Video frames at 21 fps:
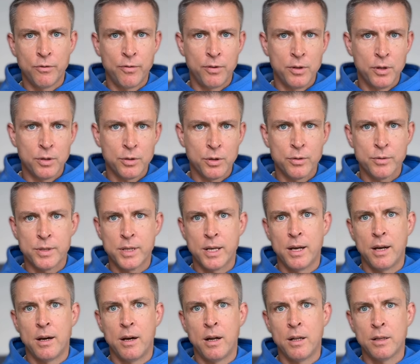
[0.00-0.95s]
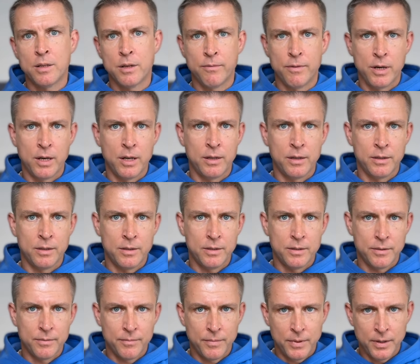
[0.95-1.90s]
filter the ultraviolet
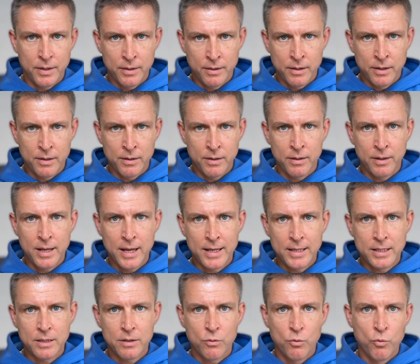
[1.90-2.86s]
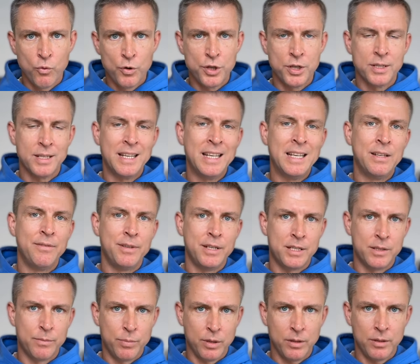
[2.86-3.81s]
uh, light, which is
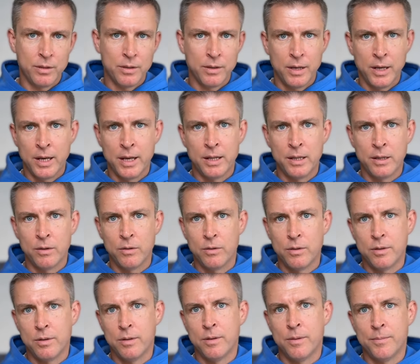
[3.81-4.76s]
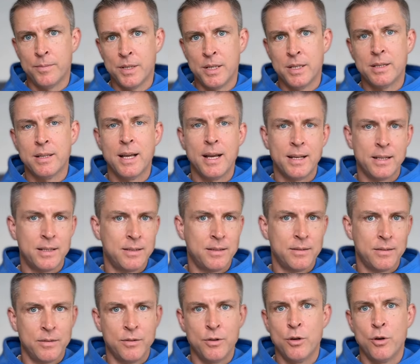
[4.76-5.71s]
invisible. And um, this light,
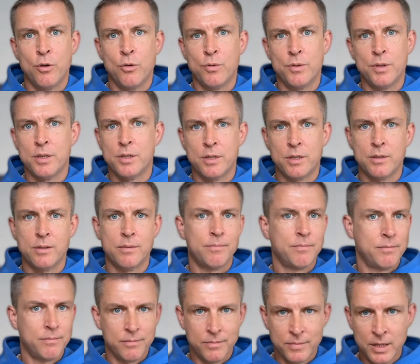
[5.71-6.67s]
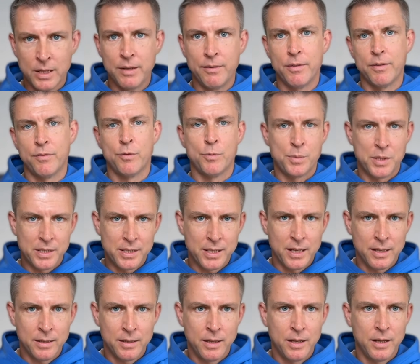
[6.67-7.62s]
you know, it's delivered from the
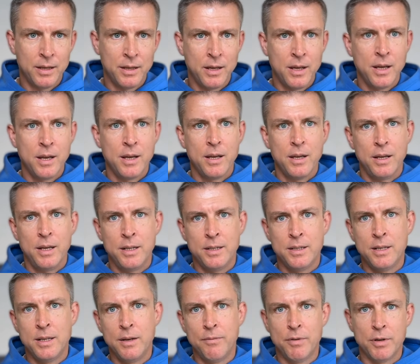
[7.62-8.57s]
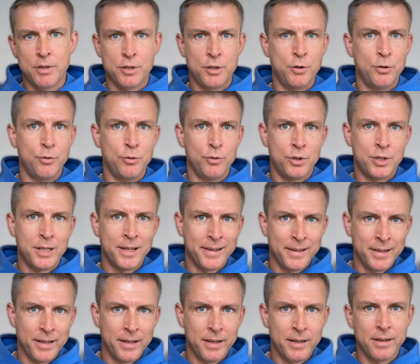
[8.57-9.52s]
sun. It delivers you
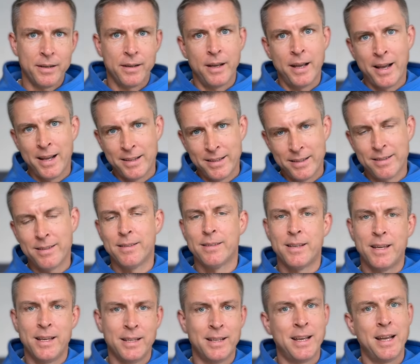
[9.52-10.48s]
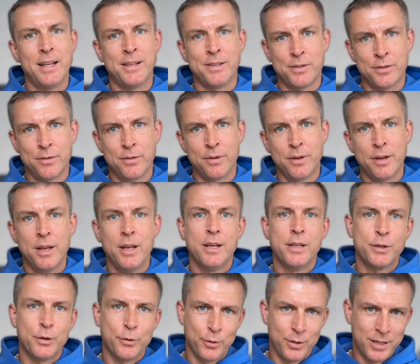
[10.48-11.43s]
tanning and skin cancer.
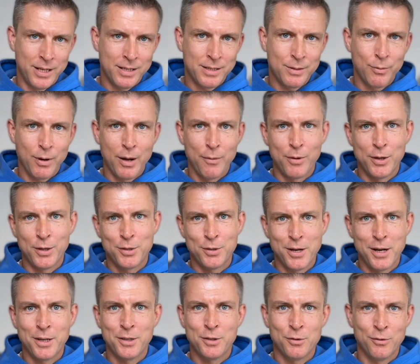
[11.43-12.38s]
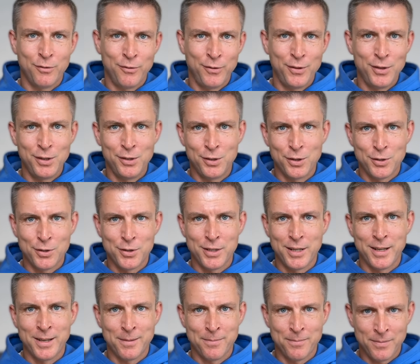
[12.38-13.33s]
So that's why we're trying to filter
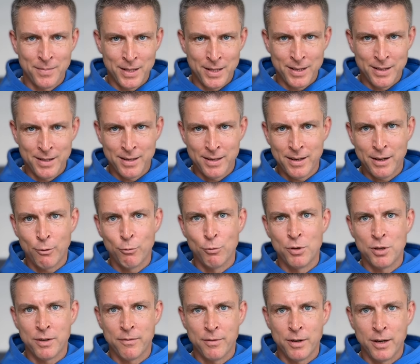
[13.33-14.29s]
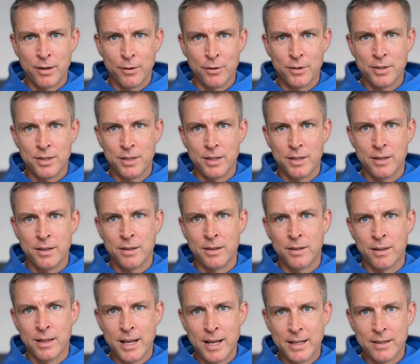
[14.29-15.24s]
the uh, ultraviolet
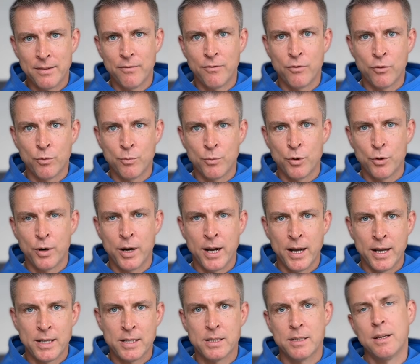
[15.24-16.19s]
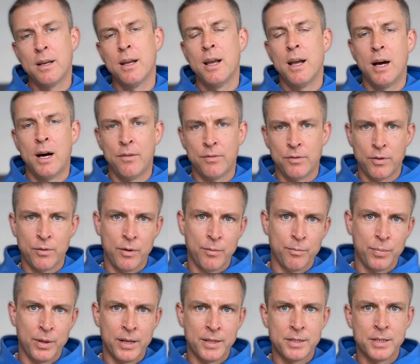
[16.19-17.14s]
light from your eyes after
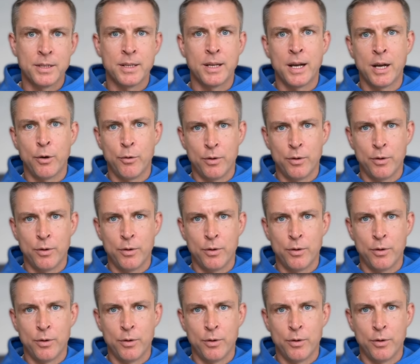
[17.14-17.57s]
implanting I O